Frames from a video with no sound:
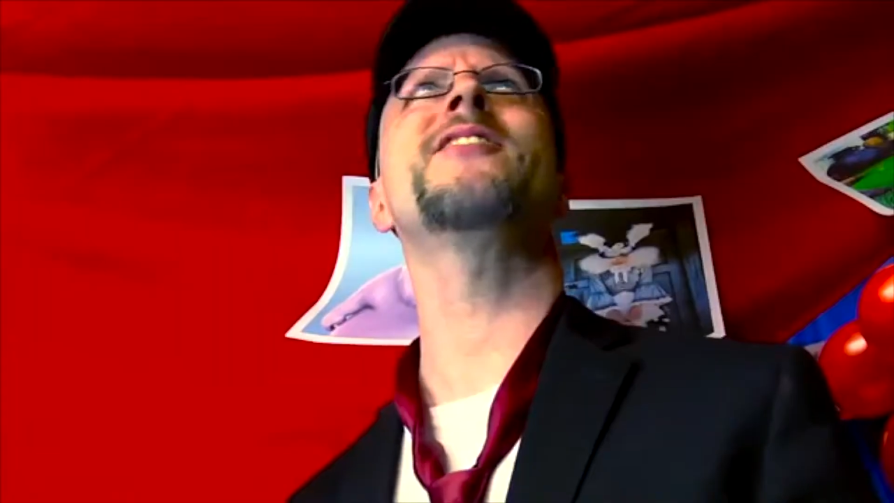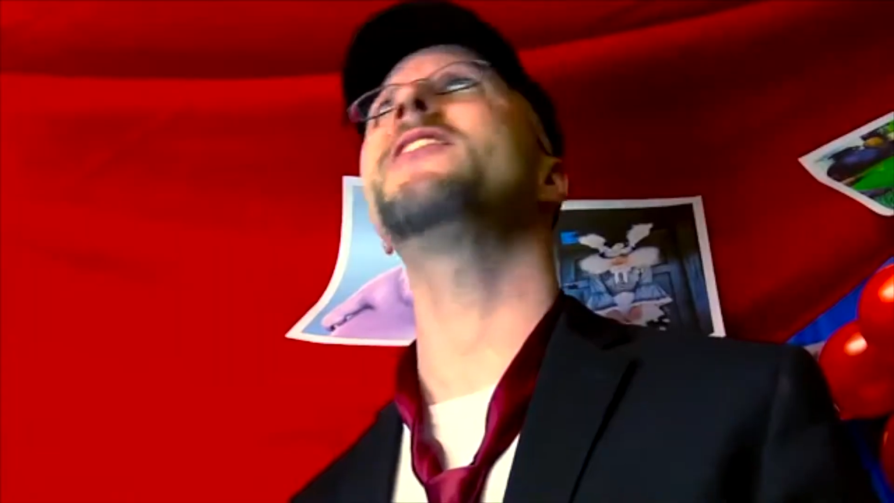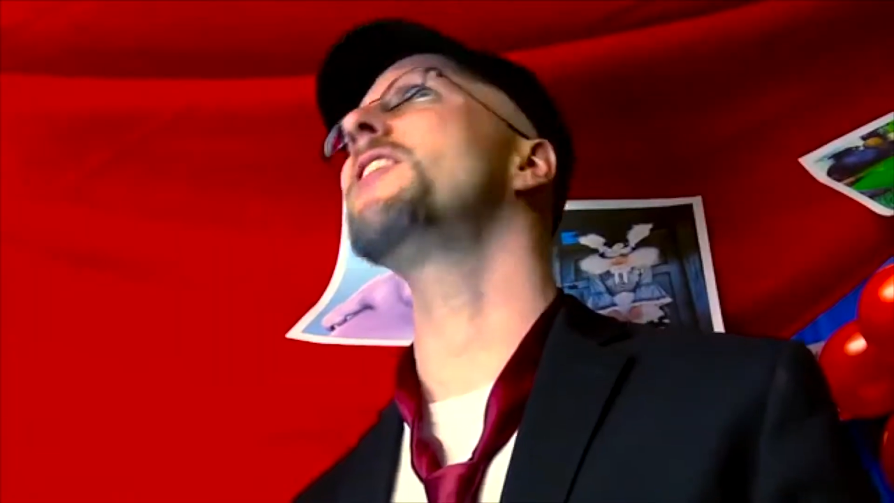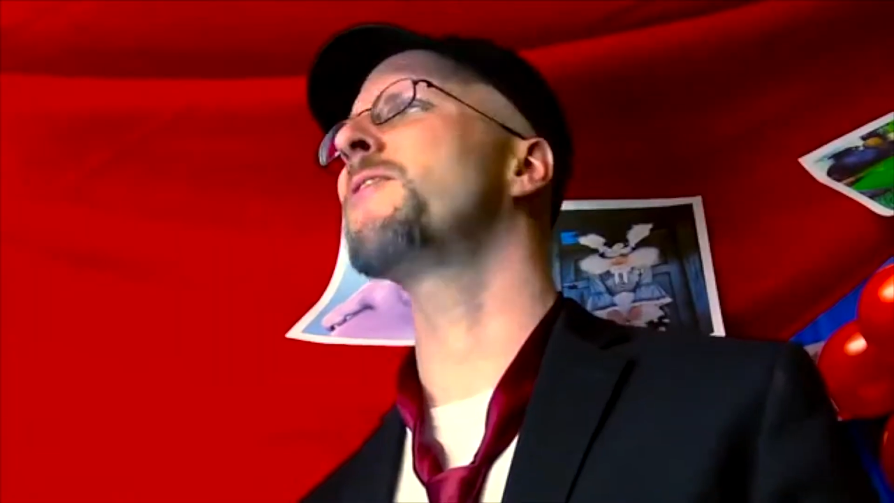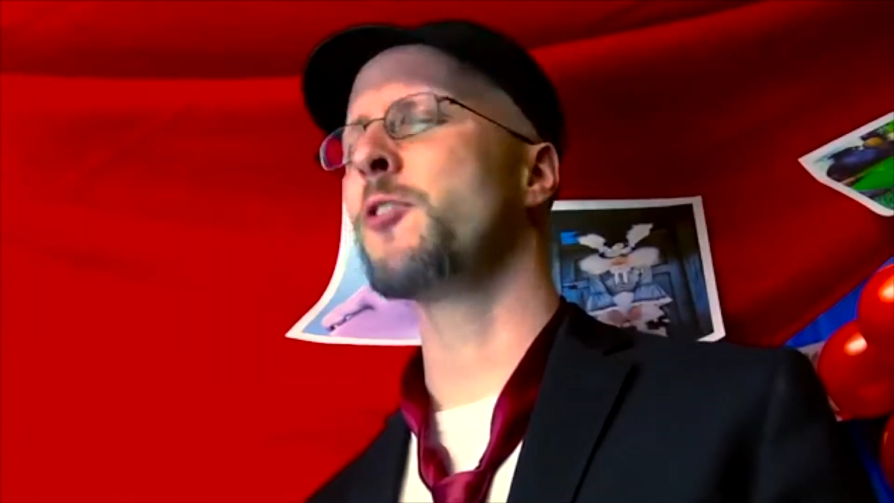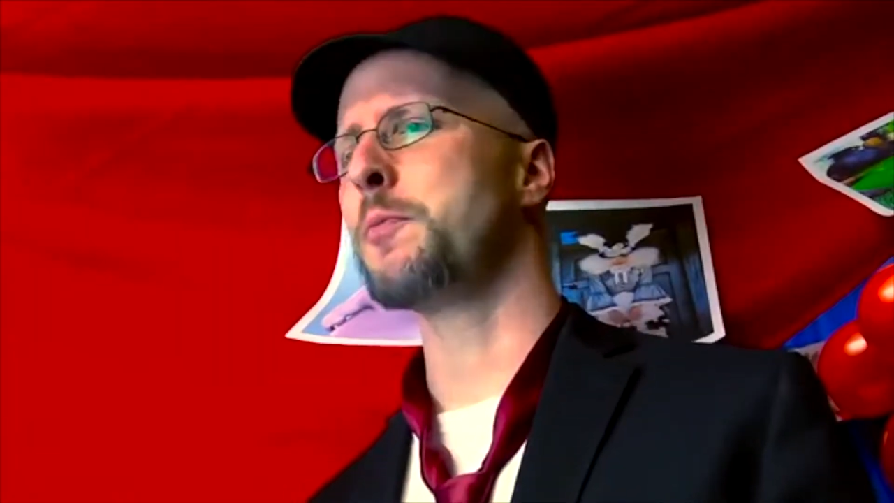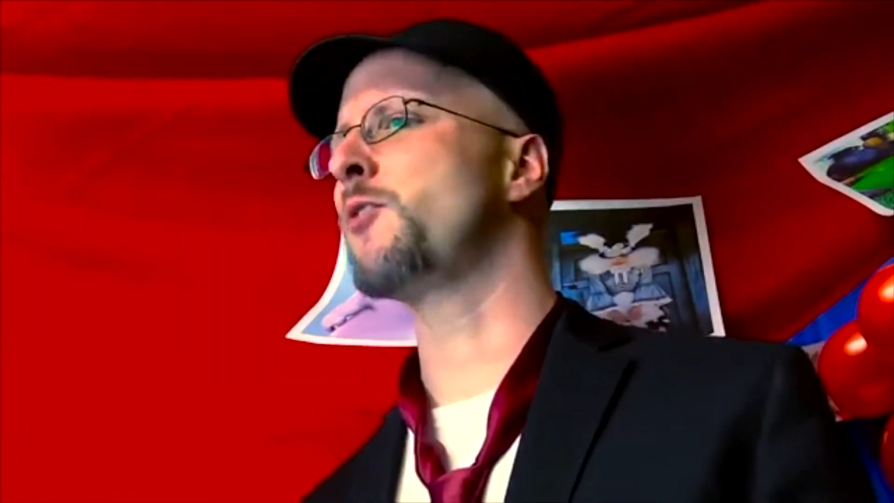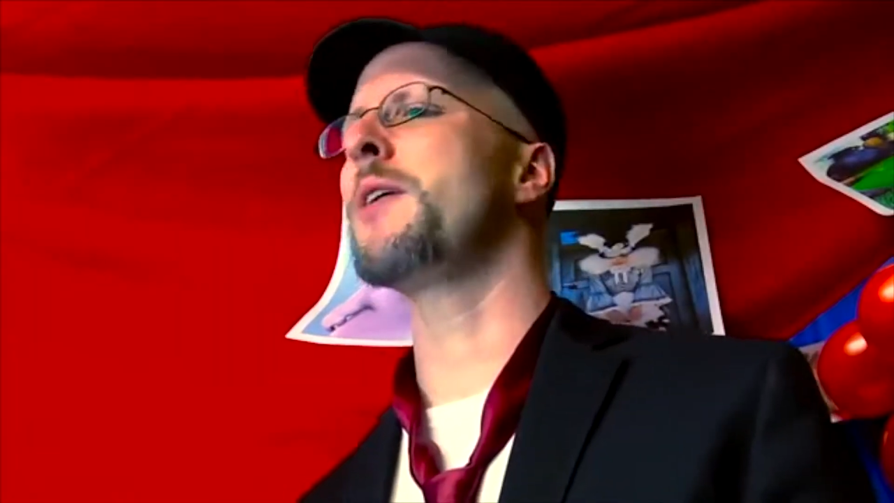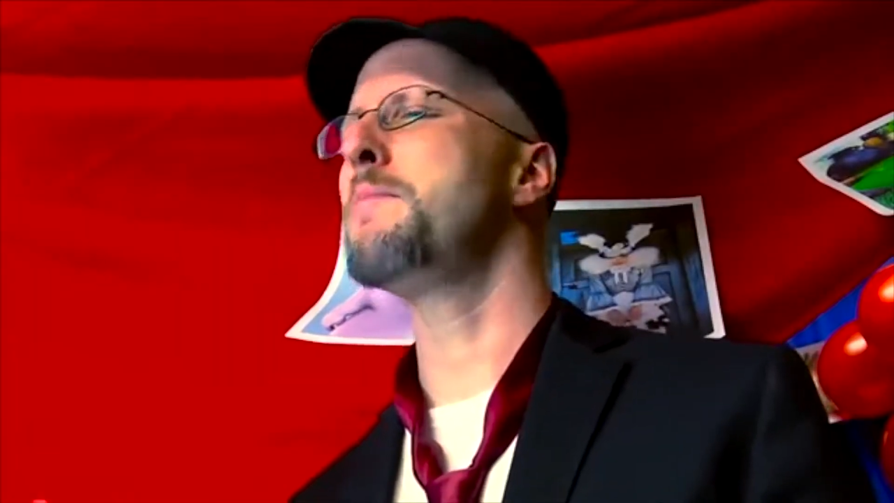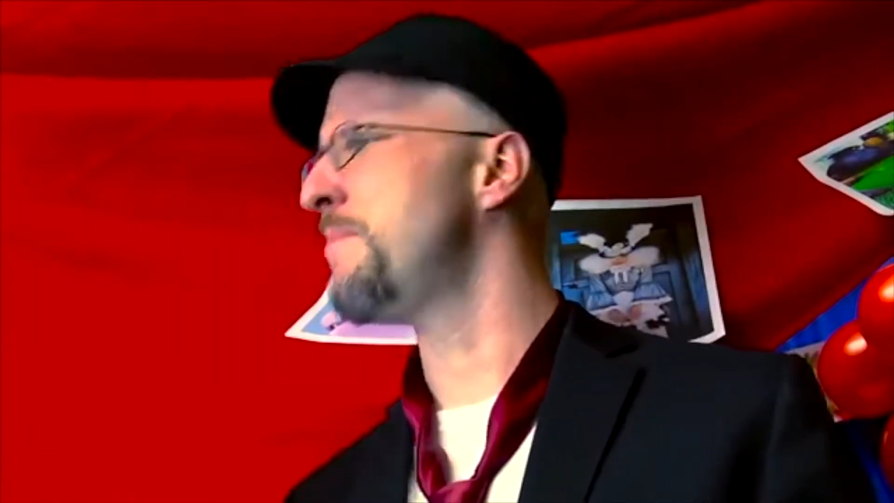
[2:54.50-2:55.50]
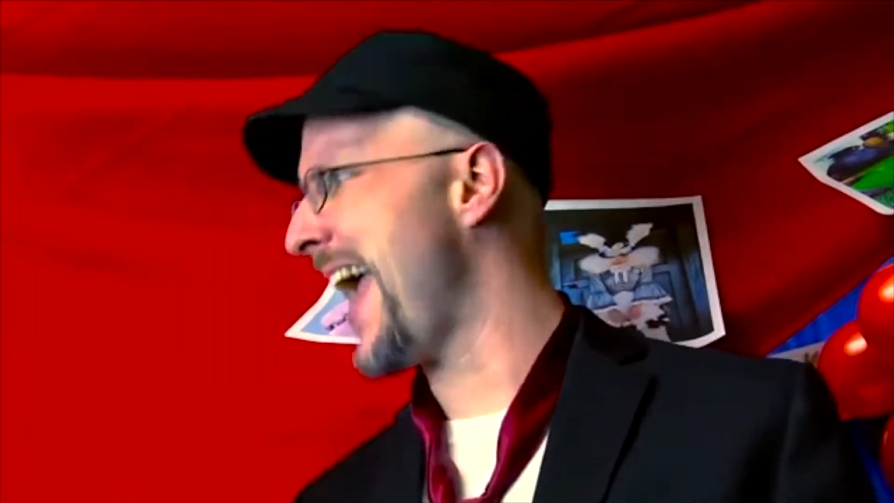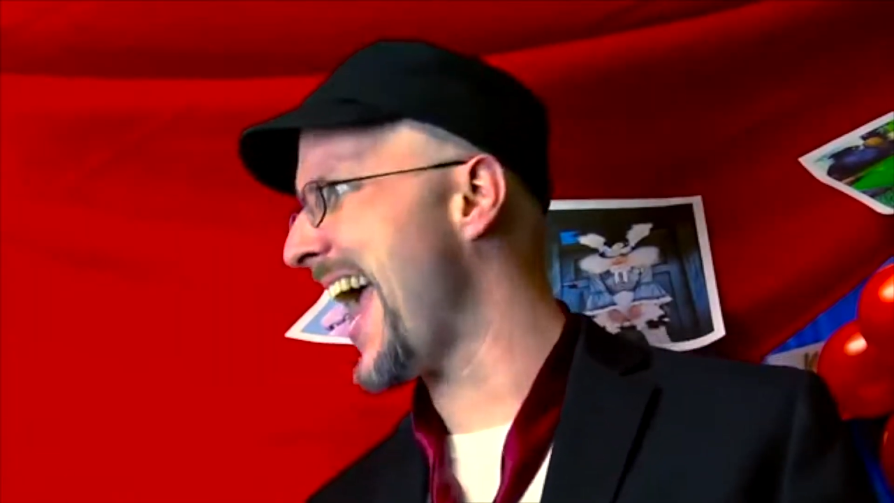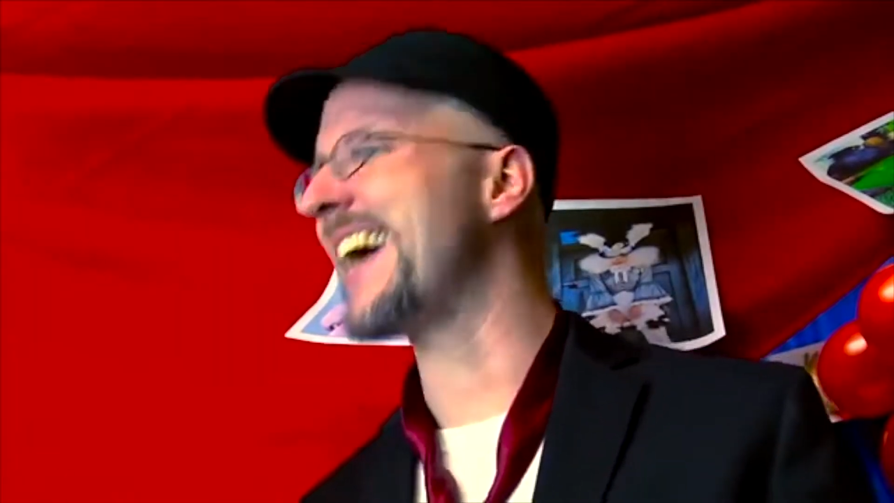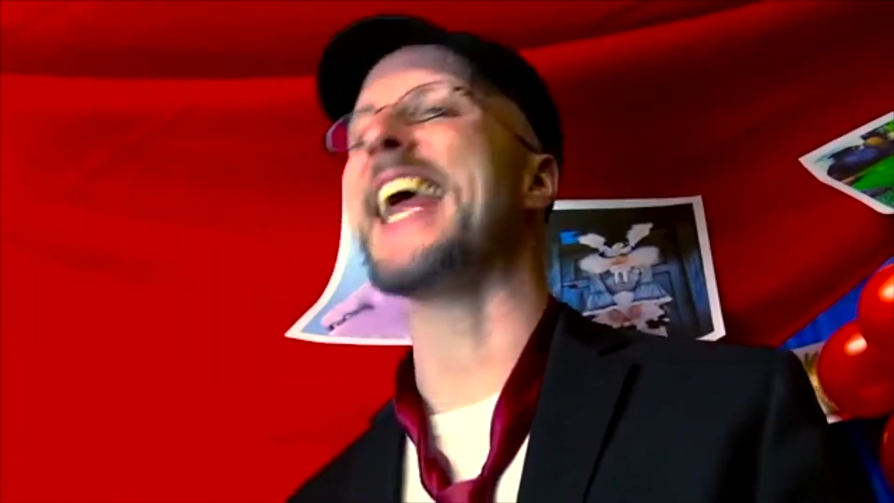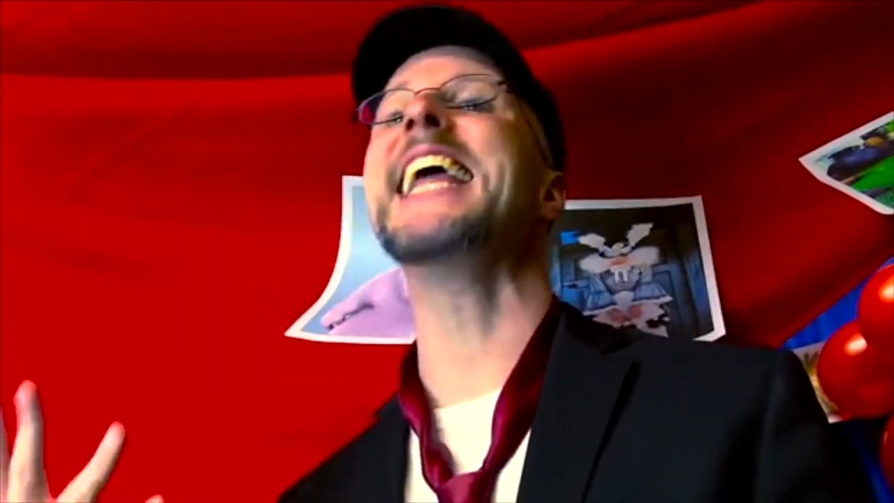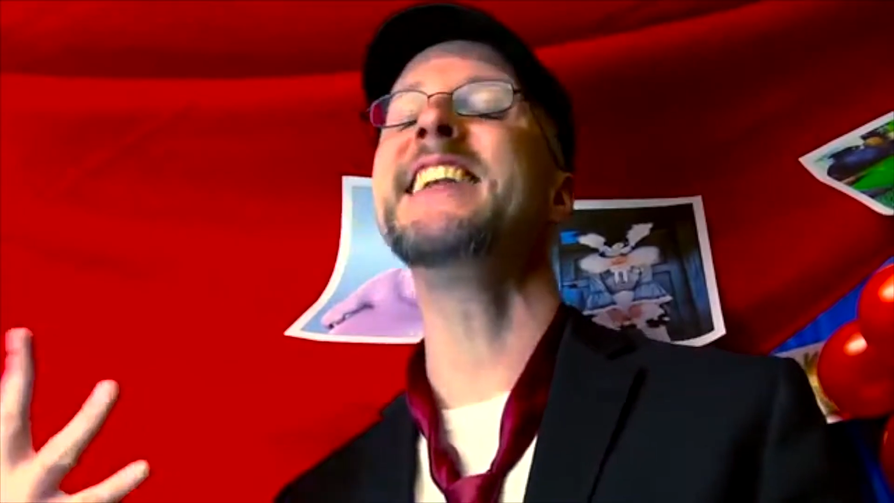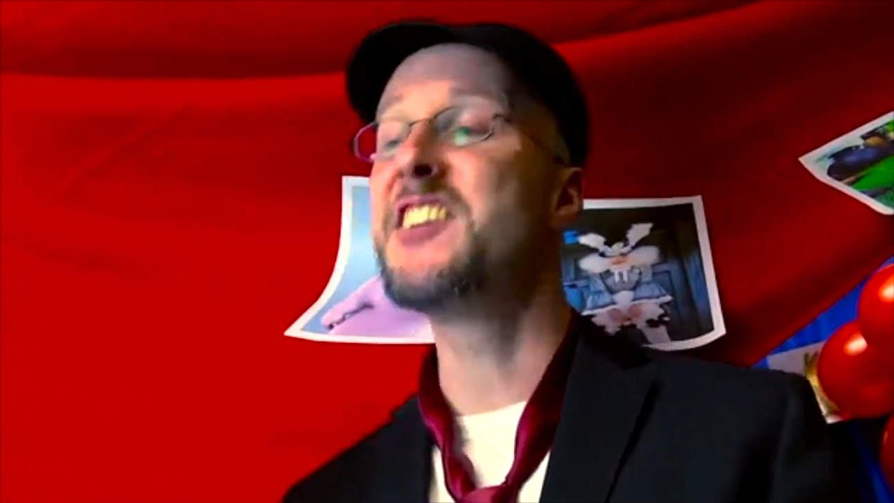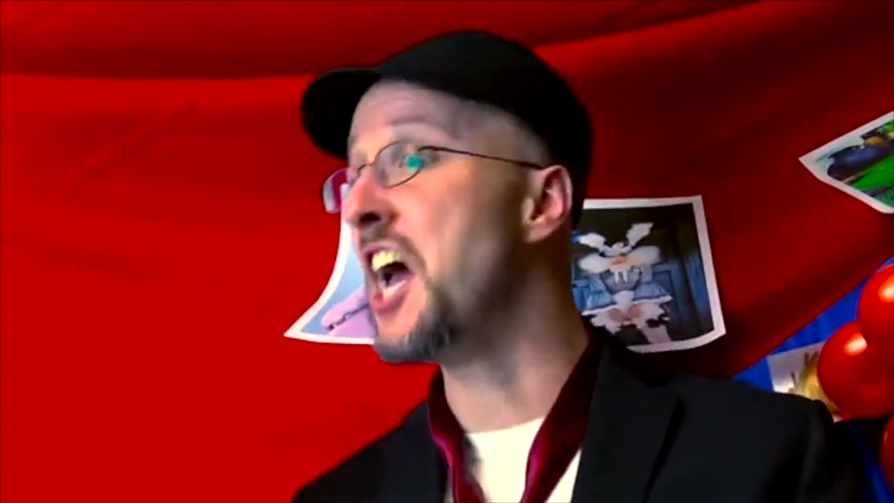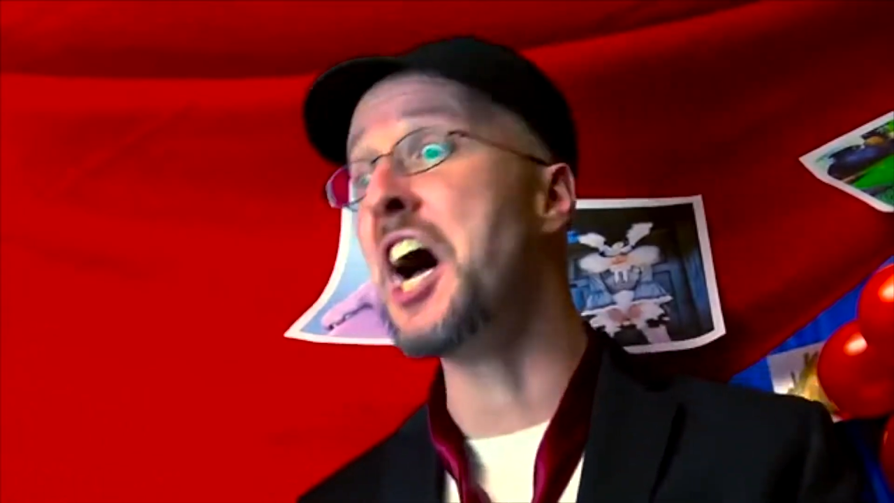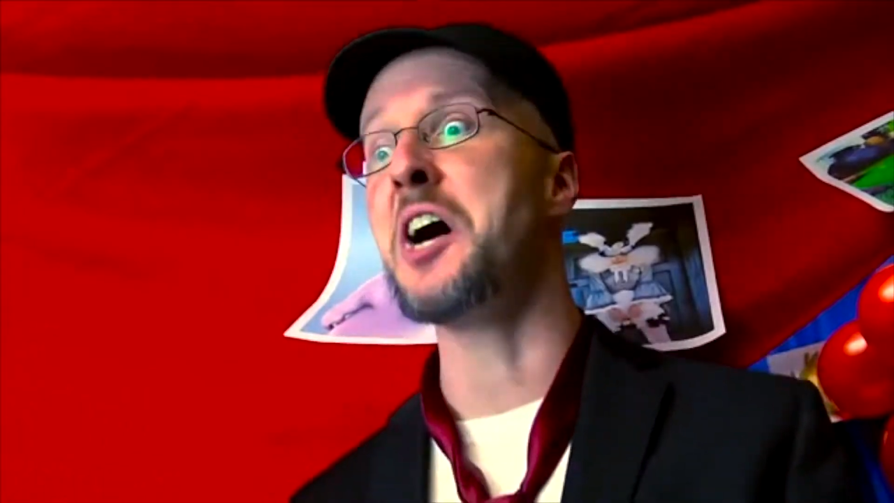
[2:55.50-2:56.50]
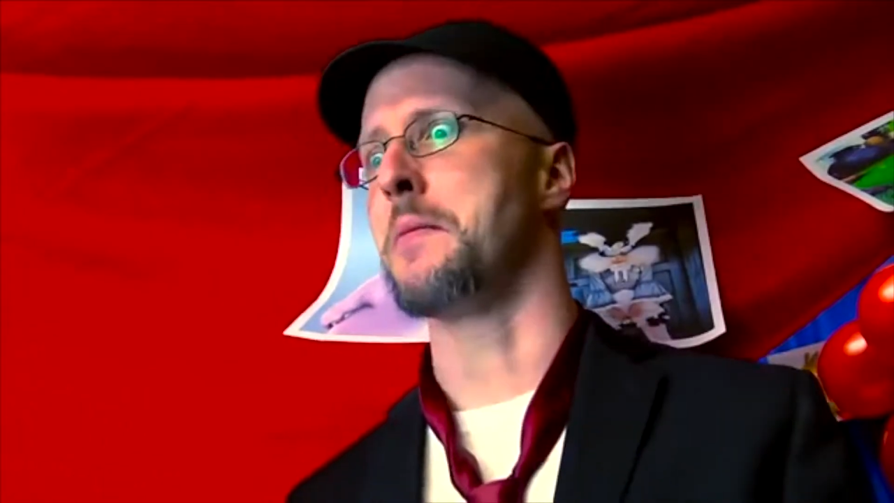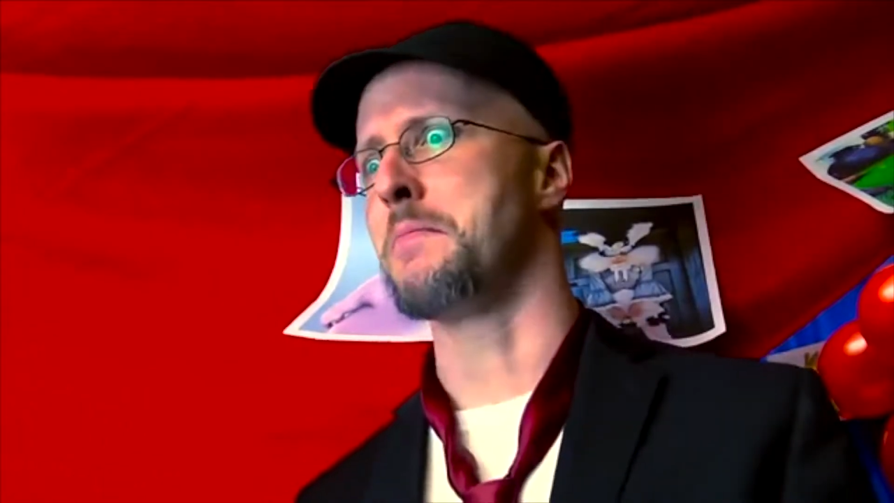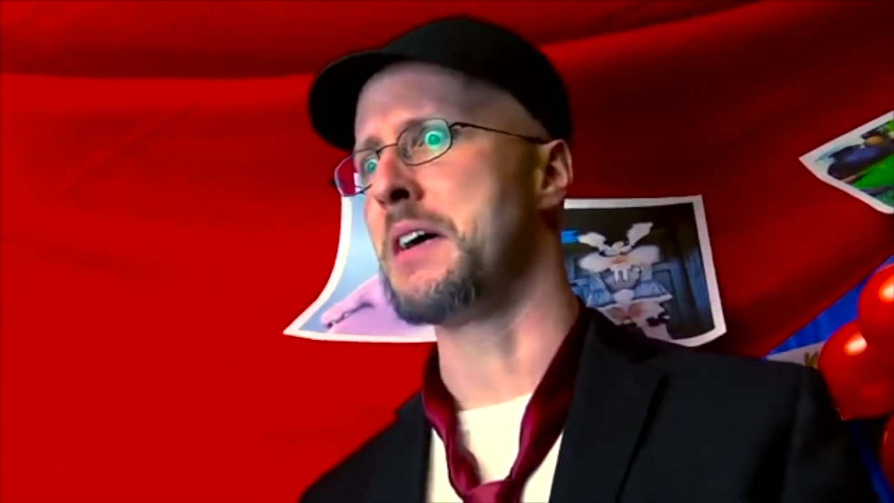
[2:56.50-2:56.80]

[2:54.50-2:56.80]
there's a difference between mad and dumb.